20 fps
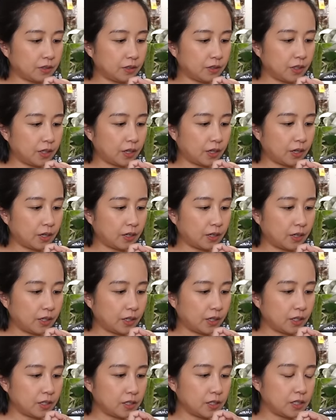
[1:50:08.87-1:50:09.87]
Yeah, I
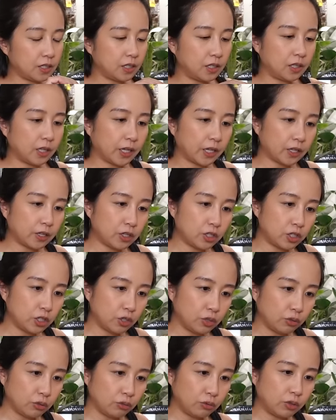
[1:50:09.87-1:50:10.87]
can see like
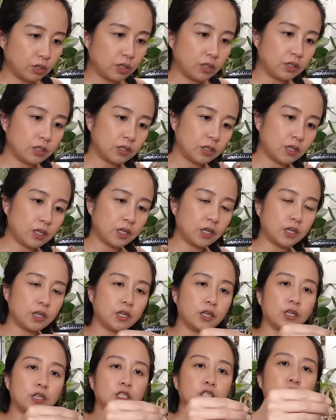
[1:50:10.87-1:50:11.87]
two
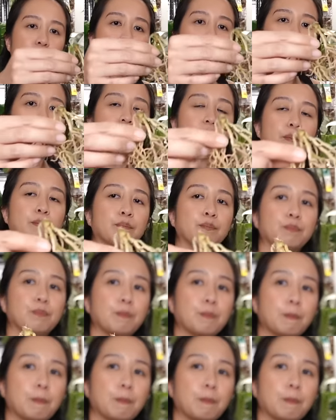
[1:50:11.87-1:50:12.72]
of them.